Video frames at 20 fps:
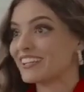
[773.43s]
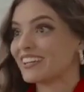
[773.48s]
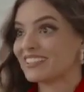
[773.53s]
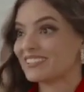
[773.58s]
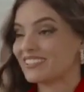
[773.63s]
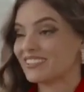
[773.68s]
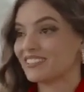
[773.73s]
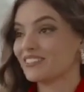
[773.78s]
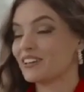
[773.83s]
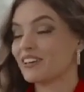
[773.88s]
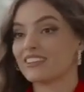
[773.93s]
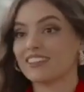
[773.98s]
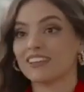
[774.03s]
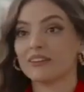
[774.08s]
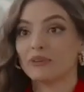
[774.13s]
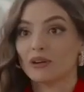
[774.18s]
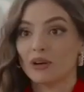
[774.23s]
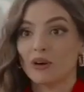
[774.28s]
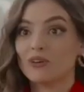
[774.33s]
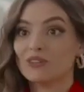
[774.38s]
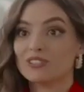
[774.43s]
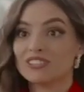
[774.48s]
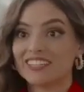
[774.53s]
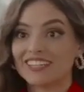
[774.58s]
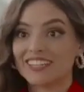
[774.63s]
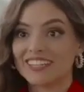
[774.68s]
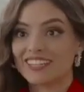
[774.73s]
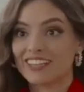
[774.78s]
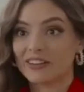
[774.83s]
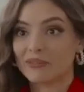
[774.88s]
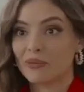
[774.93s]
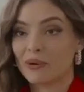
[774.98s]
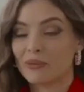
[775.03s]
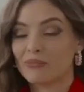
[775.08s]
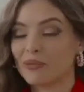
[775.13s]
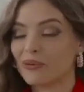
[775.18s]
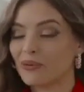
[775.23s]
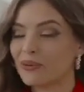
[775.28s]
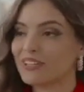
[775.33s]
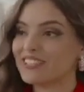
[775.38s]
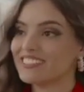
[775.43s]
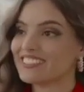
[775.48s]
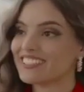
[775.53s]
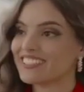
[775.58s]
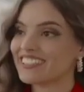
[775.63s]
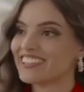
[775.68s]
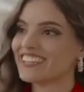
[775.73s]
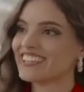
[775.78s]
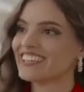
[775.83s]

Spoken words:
I think we all did it at one point.